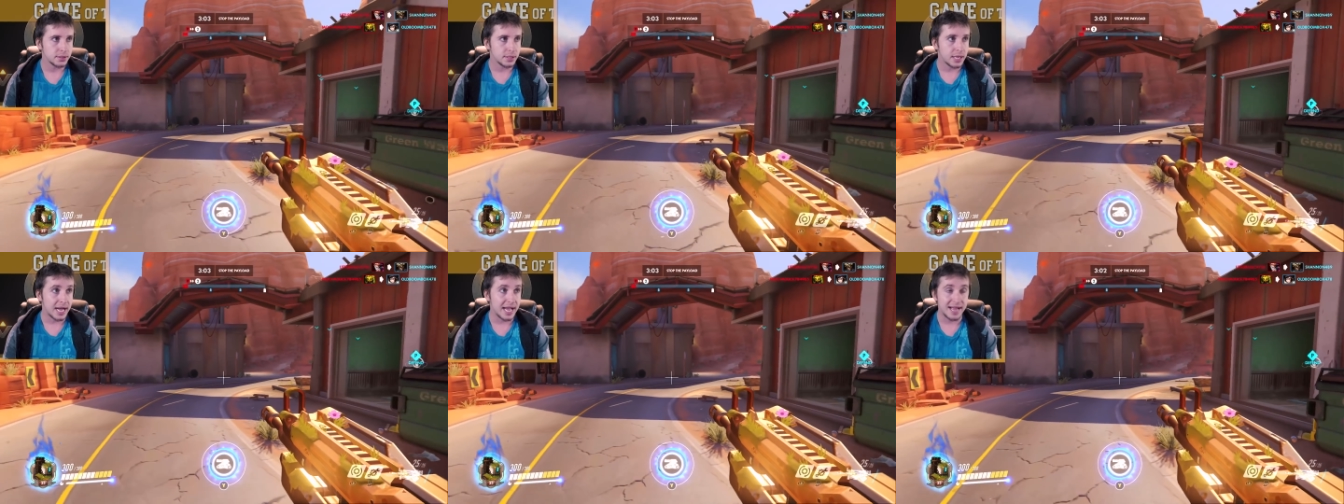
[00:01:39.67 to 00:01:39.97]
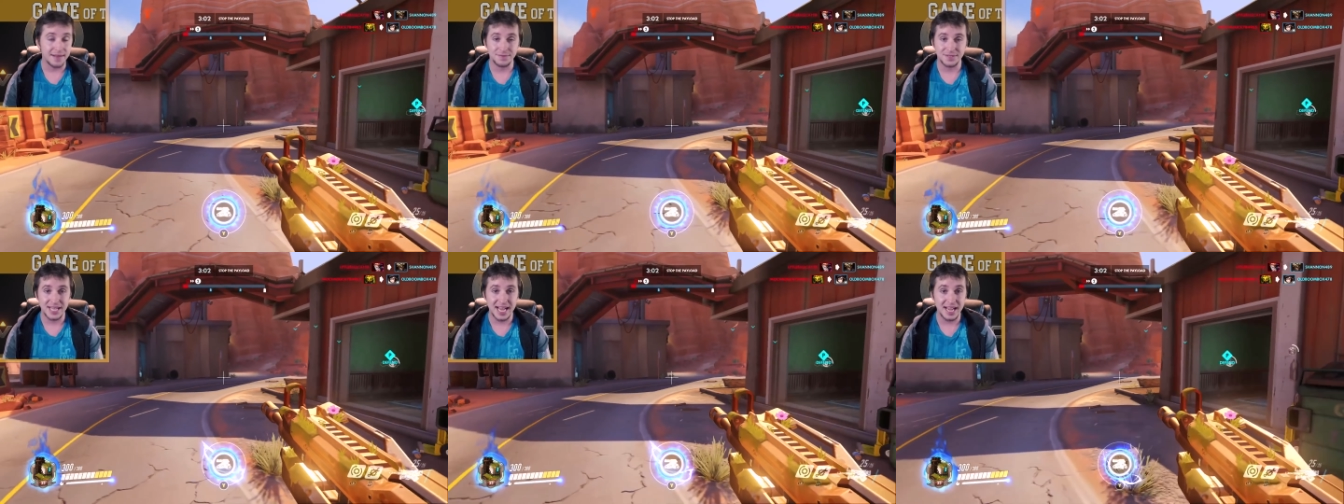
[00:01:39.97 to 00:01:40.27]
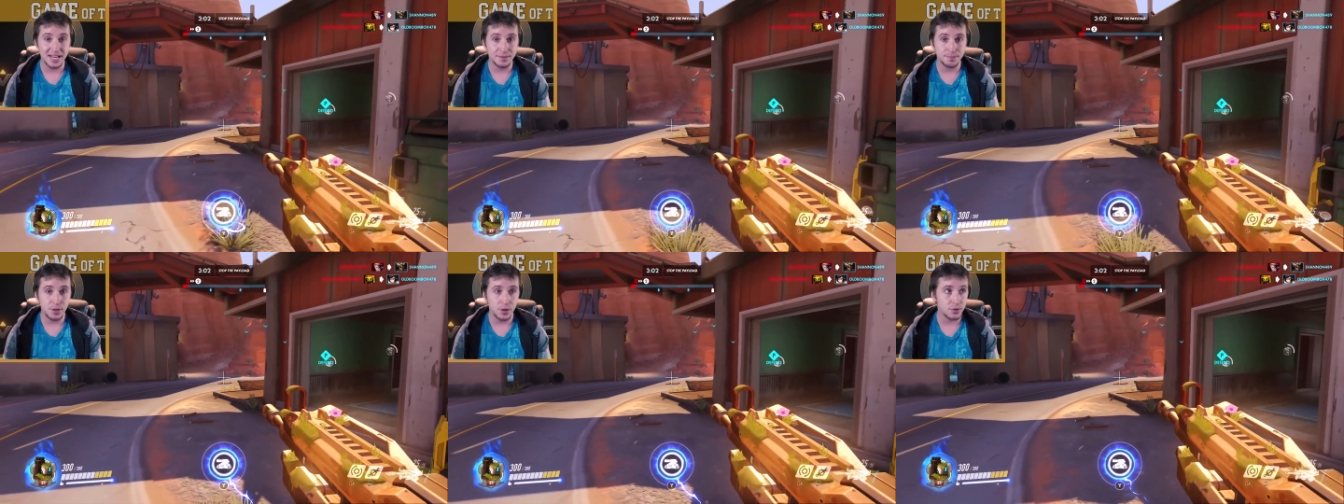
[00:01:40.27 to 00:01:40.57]
I have
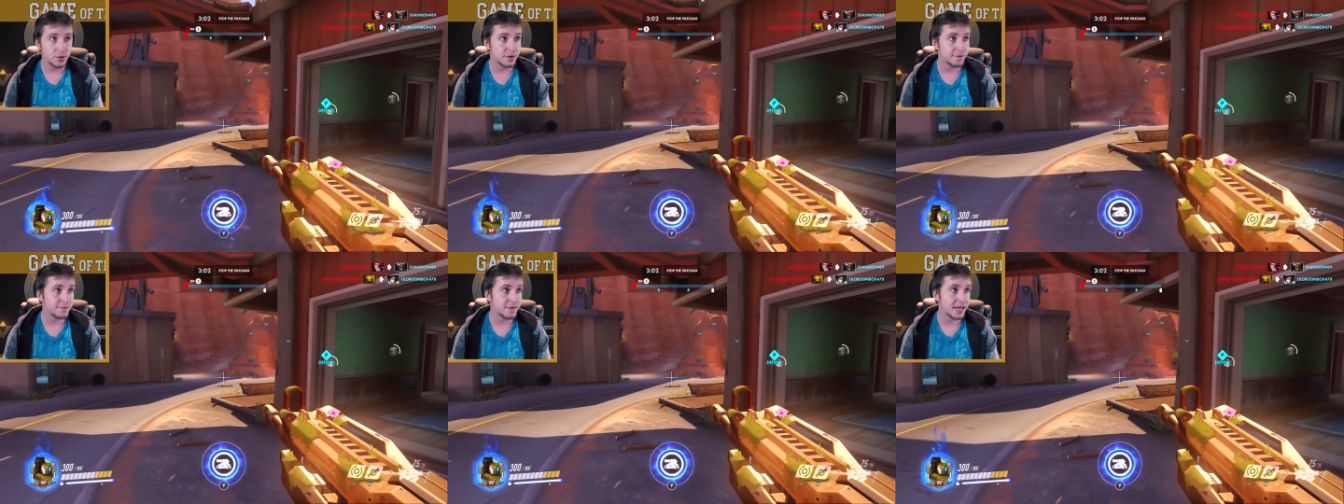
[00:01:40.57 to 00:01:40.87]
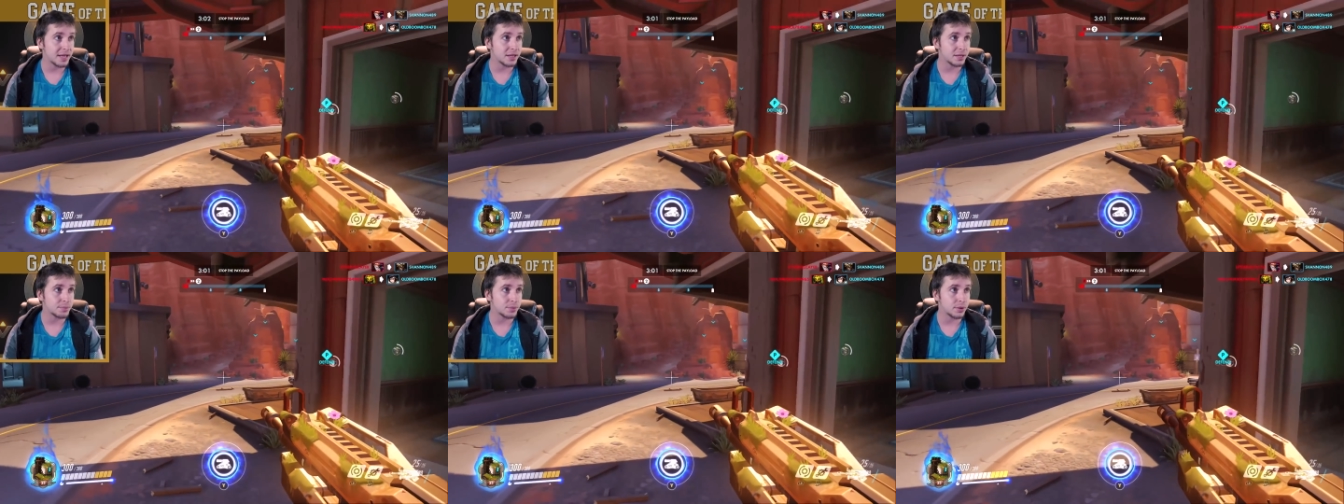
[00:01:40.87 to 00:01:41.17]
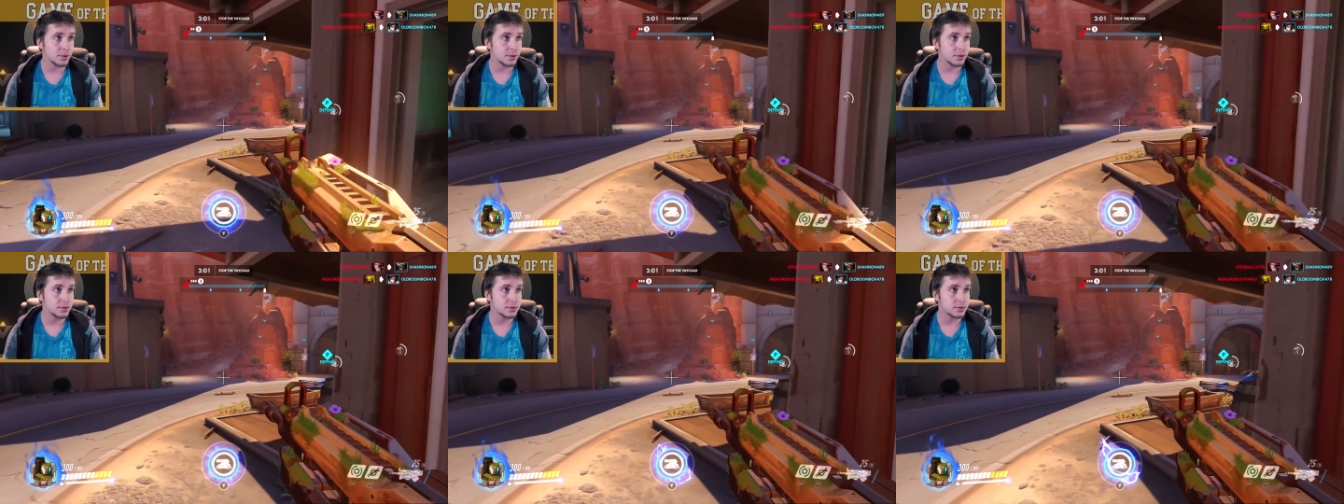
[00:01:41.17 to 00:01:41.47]
tank mode
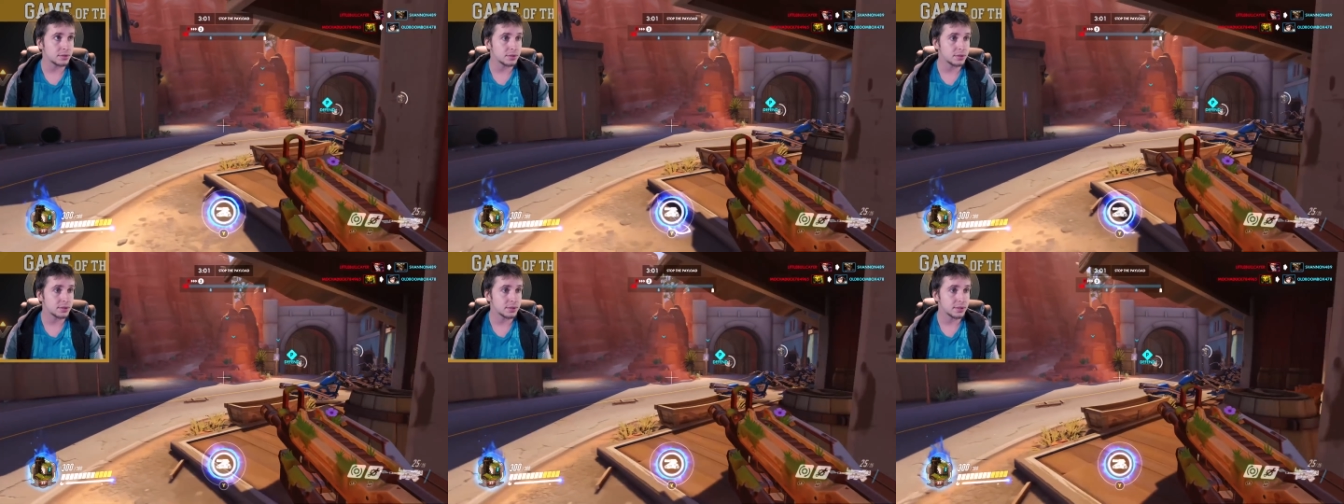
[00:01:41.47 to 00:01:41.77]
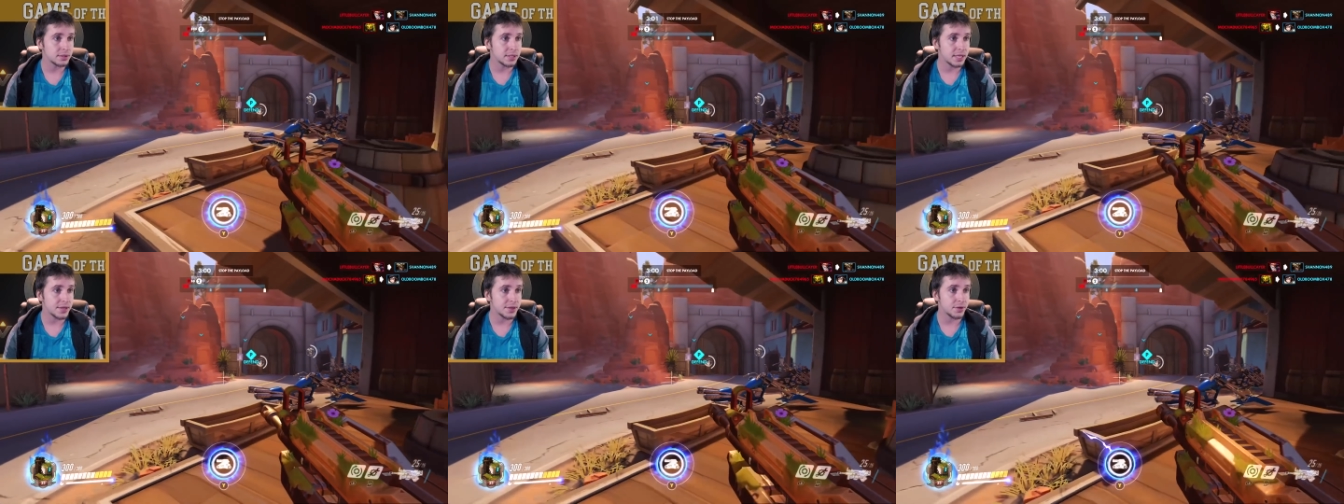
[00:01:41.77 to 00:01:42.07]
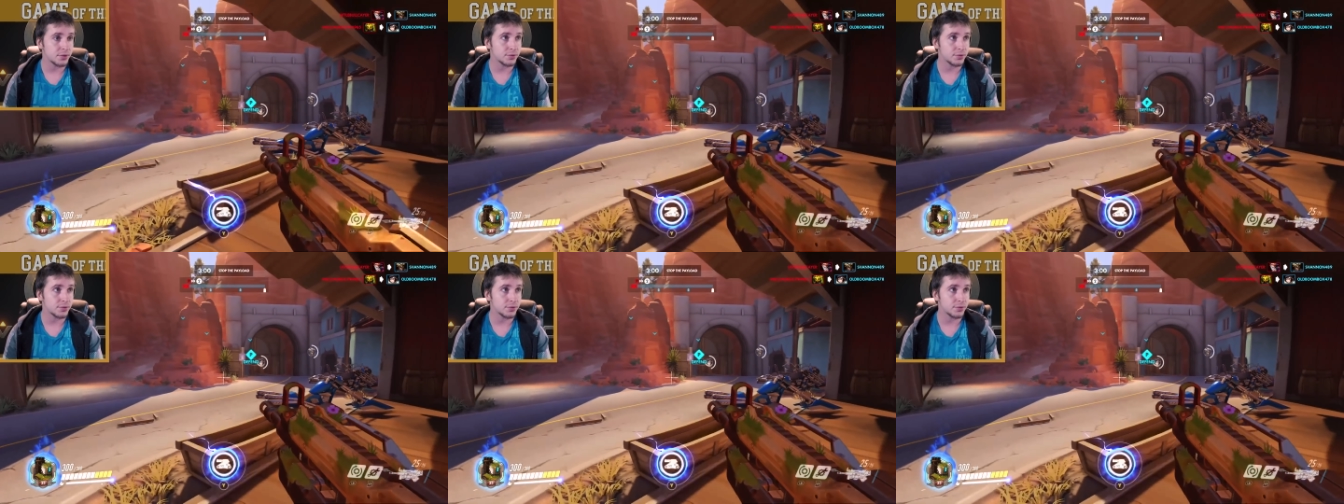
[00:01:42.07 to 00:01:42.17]
available, and